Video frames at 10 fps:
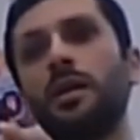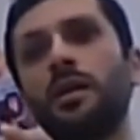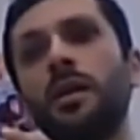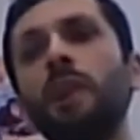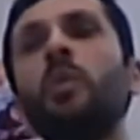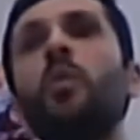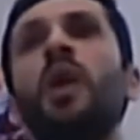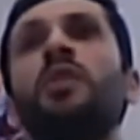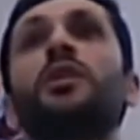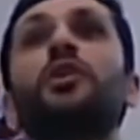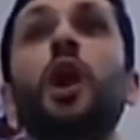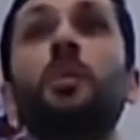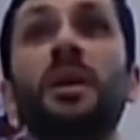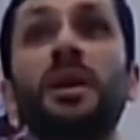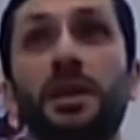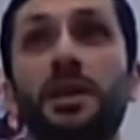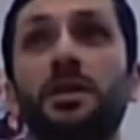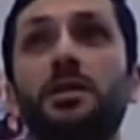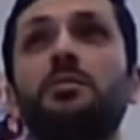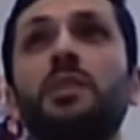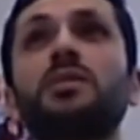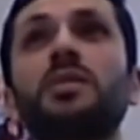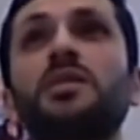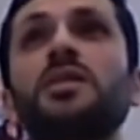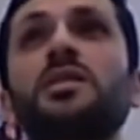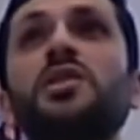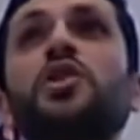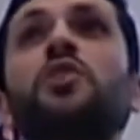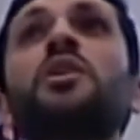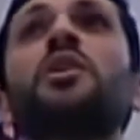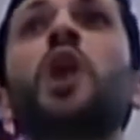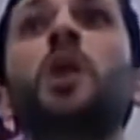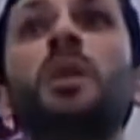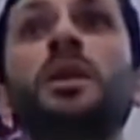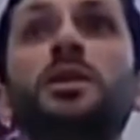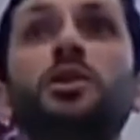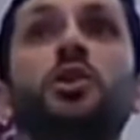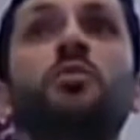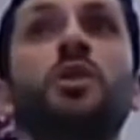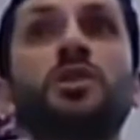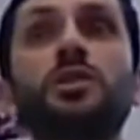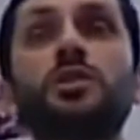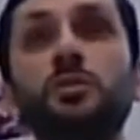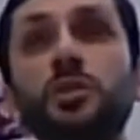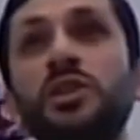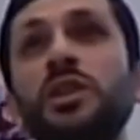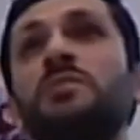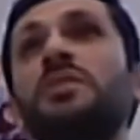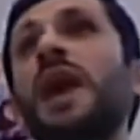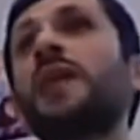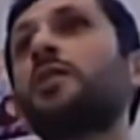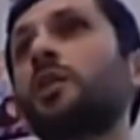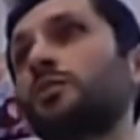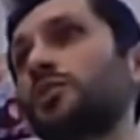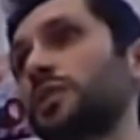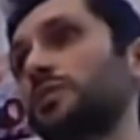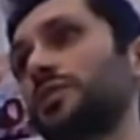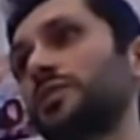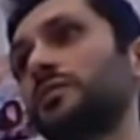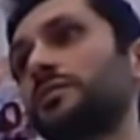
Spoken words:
Number one, the topic, brothers and sisters, should be common to Muslims and non-Muslims.